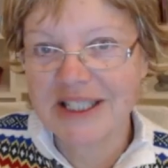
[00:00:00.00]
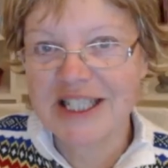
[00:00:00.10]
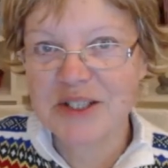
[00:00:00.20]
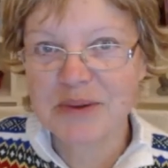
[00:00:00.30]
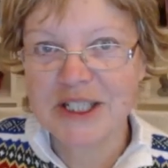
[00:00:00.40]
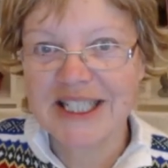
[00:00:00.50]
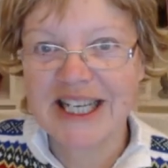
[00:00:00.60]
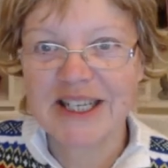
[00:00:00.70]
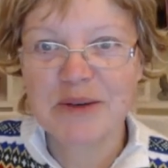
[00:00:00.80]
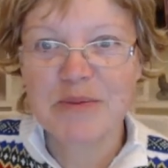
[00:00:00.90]
I just want to
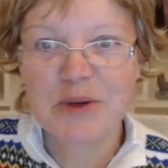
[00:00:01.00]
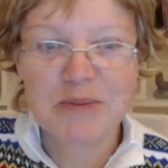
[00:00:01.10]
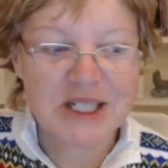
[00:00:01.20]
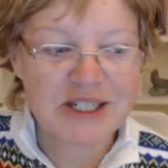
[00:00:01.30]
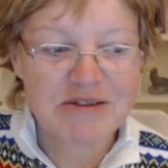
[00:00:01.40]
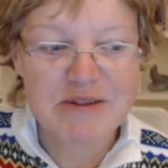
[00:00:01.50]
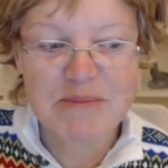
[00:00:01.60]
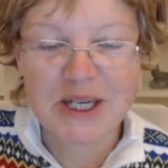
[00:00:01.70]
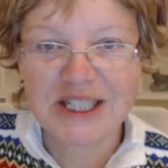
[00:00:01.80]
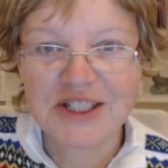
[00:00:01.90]
take a moment to
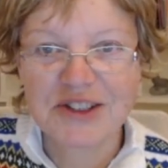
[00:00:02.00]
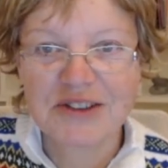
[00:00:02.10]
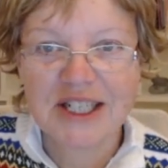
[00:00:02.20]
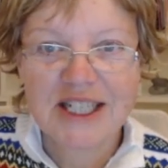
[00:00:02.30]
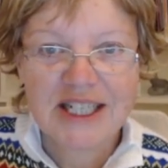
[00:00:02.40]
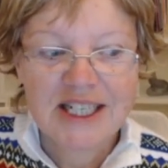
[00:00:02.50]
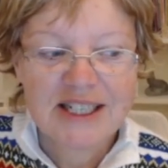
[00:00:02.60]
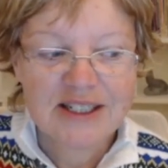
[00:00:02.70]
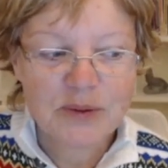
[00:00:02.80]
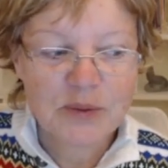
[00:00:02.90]
remind you
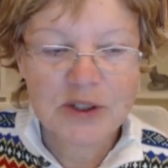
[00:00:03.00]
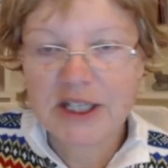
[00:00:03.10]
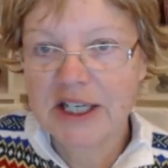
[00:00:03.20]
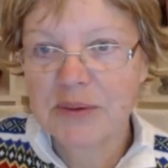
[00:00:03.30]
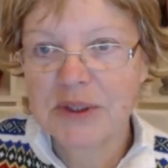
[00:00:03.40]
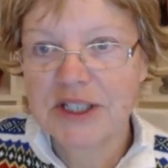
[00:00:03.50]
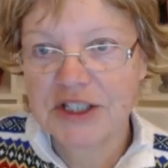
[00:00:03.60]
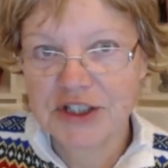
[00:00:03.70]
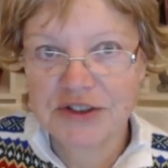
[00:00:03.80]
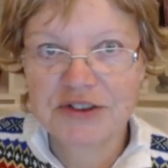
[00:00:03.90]
that working with a
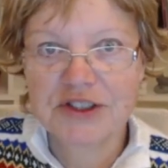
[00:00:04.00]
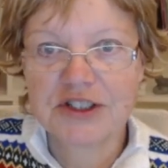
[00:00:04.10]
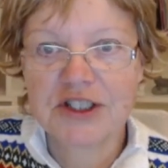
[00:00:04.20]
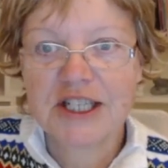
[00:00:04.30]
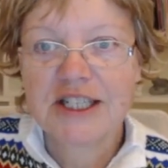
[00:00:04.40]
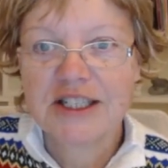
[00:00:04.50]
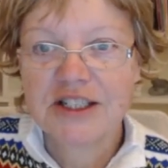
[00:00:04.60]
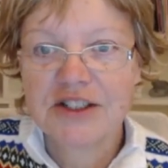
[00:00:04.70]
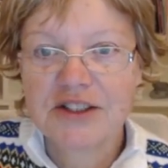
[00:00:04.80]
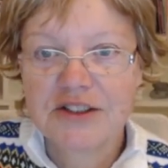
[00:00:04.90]
tutor
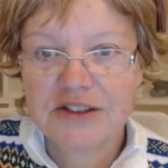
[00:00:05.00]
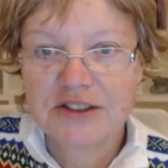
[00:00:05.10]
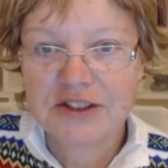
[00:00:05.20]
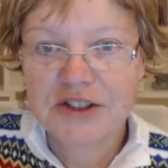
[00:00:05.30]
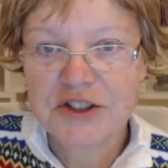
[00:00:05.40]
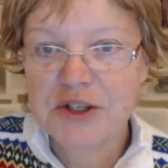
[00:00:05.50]
turns